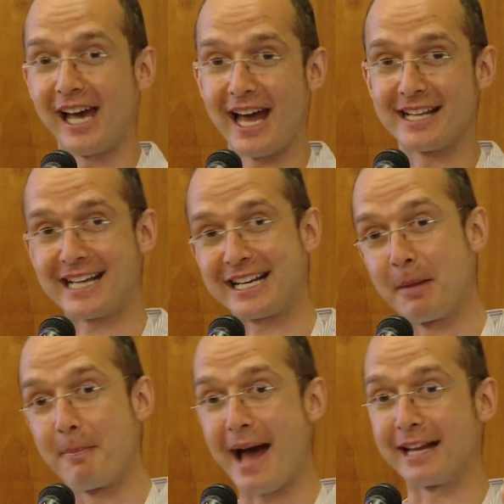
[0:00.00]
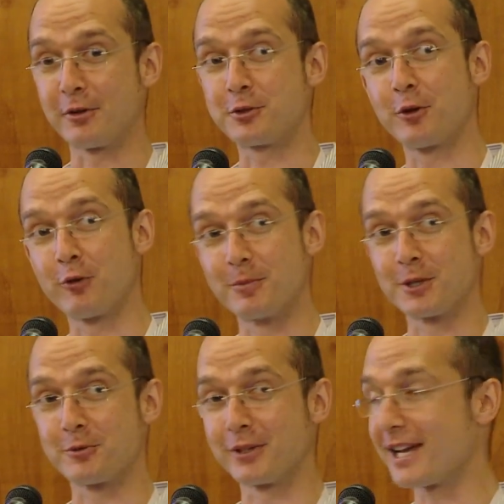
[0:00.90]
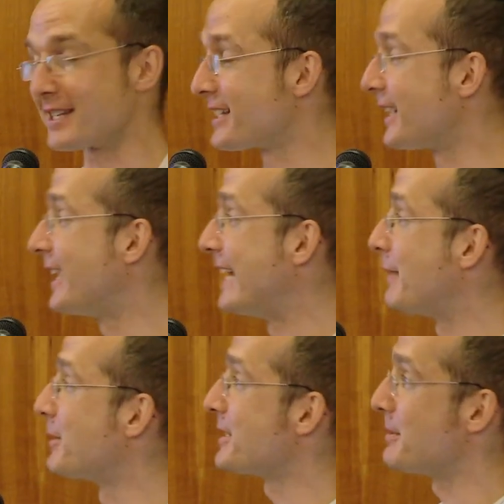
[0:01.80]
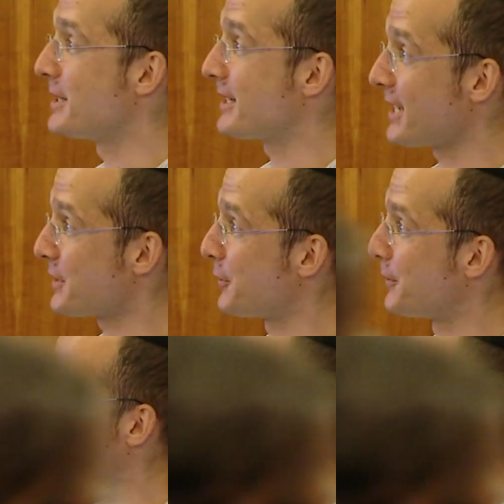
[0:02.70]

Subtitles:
And it's kind of combining those two groups really has enabled us to be successful.